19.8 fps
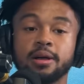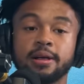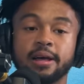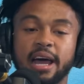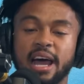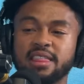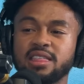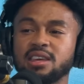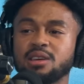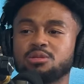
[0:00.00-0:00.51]

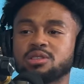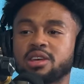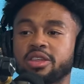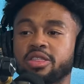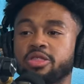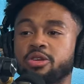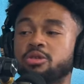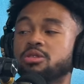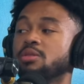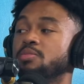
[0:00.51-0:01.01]
I think it was
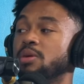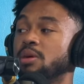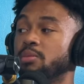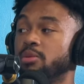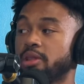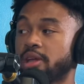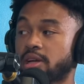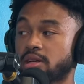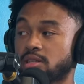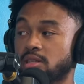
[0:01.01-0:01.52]
like 30
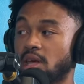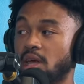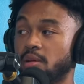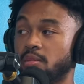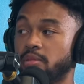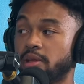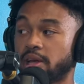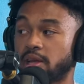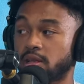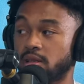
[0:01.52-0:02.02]
people like
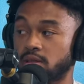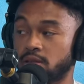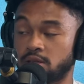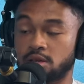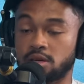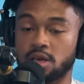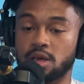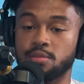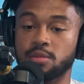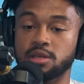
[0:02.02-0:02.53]
escaped, like
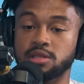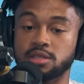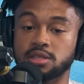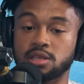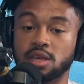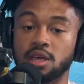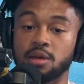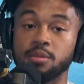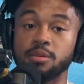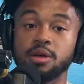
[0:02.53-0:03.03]
the inmates
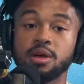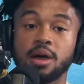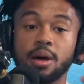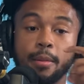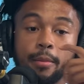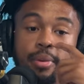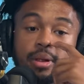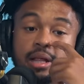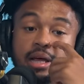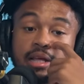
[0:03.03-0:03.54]
escaped.
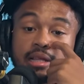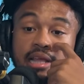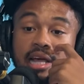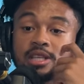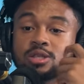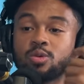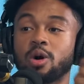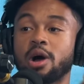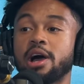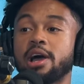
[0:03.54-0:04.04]
But like
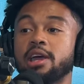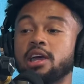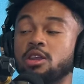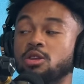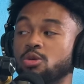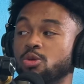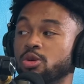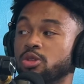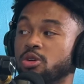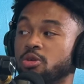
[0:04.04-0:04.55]
that's why
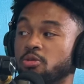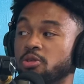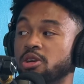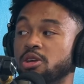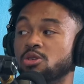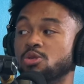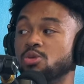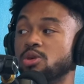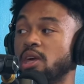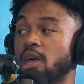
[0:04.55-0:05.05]
in North Korea
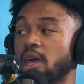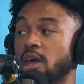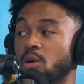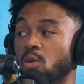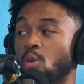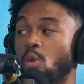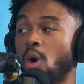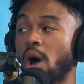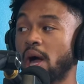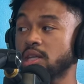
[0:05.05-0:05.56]
you can't
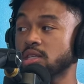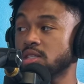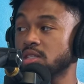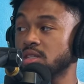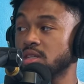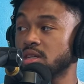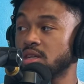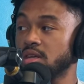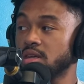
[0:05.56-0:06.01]
watch